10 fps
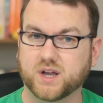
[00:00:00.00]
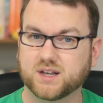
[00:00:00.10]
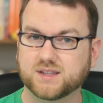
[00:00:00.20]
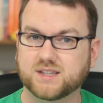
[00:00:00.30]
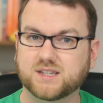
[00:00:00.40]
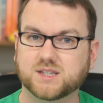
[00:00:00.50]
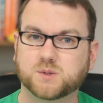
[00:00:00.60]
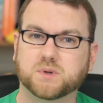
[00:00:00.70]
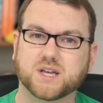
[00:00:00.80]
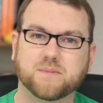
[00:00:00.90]
Wayland, the
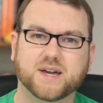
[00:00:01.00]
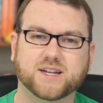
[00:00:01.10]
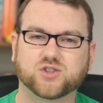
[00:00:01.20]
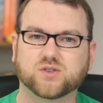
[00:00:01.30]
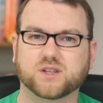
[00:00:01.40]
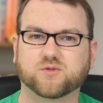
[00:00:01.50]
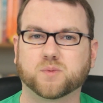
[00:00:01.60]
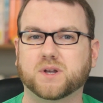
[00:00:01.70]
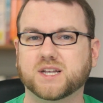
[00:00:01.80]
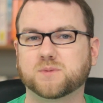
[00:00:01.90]
display manager, the
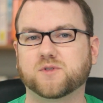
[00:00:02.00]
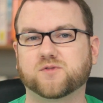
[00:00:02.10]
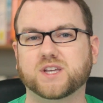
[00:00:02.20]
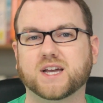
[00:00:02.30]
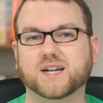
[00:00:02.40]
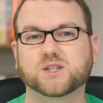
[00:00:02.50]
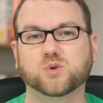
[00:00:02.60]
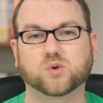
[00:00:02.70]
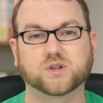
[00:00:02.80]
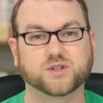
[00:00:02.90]
replacement for the
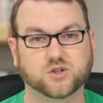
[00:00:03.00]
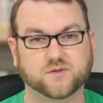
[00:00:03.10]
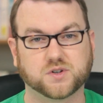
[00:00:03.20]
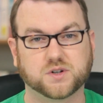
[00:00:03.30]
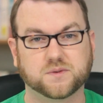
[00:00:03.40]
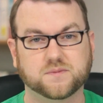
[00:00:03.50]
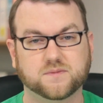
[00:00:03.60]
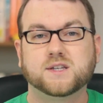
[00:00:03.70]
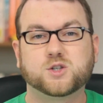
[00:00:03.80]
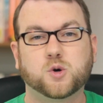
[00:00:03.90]
X.Org server.
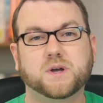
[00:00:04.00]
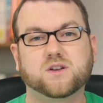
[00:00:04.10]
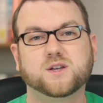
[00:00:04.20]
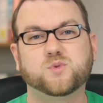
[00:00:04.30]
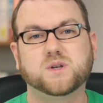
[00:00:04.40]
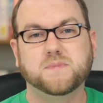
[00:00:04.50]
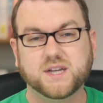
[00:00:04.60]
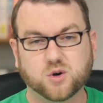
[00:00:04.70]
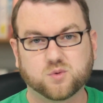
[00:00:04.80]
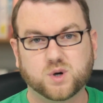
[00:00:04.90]
So apparently when
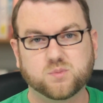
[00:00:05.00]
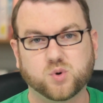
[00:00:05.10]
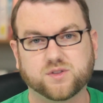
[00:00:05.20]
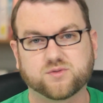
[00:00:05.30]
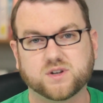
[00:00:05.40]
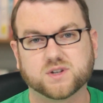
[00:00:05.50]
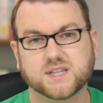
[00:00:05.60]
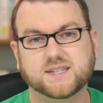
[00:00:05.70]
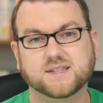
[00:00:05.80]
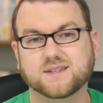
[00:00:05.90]
MeeGo 1.3
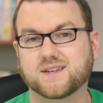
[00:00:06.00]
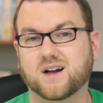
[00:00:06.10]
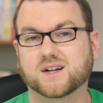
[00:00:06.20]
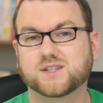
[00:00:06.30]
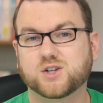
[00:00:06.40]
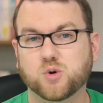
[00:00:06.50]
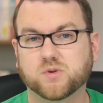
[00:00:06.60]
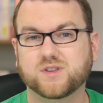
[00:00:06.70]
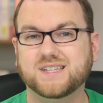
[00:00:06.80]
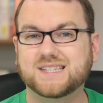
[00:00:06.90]
releases in
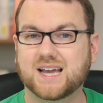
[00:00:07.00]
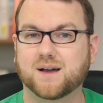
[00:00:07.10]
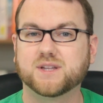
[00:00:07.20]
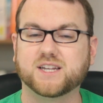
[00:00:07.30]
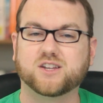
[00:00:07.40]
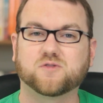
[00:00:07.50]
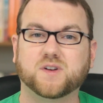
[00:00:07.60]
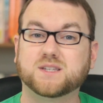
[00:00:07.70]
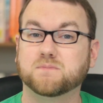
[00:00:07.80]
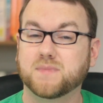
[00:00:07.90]
October, the tablet
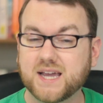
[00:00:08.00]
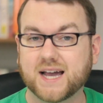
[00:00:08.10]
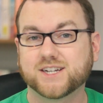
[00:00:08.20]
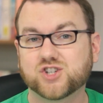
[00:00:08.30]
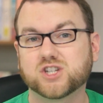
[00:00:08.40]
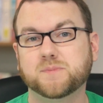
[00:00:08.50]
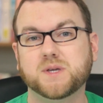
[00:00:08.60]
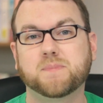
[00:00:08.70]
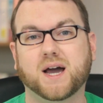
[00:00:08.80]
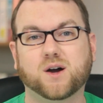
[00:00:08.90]
interface may actually
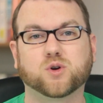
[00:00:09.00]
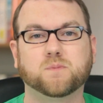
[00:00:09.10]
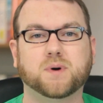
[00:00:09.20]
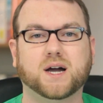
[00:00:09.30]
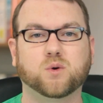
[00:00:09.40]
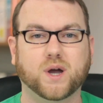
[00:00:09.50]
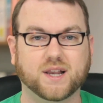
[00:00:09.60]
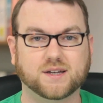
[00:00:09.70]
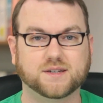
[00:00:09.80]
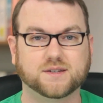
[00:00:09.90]
be powered by
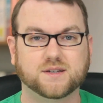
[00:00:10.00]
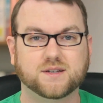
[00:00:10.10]
Wayland.